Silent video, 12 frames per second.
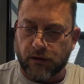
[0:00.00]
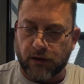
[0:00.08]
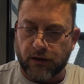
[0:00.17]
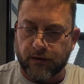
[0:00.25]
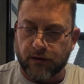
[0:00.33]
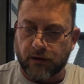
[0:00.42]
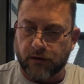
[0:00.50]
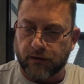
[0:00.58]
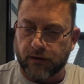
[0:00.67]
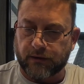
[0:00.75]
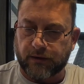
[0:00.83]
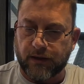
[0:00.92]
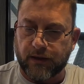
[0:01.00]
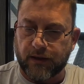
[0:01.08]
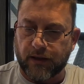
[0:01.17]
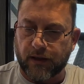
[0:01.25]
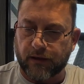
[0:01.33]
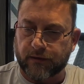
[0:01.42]

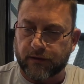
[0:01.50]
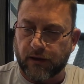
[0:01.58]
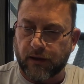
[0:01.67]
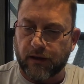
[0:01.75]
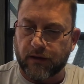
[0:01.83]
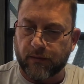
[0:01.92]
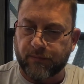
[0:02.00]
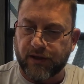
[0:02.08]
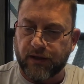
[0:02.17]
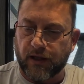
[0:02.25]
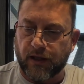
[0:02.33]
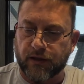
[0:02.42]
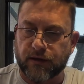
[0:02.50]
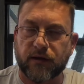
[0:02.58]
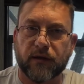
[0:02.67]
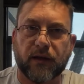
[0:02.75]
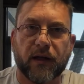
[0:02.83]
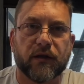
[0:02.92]
TDS and the pH
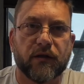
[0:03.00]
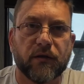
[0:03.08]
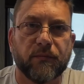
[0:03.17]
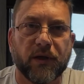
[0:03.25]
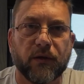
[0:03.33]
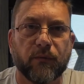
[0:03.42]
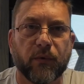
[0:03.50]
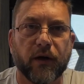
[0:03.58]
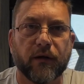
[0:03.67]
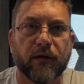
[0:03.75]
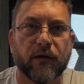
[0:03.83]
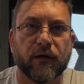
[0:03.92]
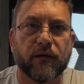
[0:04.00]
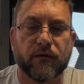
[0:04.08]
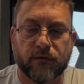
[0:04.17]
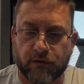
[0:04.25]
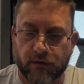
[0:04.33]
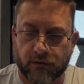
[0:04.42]
that could be where the
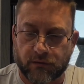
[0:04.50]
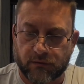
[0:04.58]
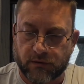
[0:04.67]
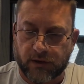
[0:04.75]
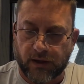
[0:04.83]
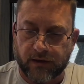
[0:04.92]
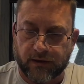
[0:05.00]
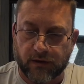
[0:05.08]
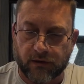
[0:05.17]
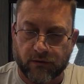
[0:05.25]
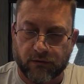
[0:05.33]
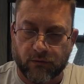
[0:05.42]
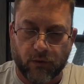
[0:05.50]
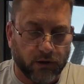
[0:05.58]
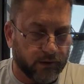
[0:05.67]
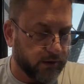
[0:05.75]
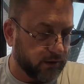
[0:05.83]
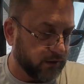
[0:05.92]
tasting quality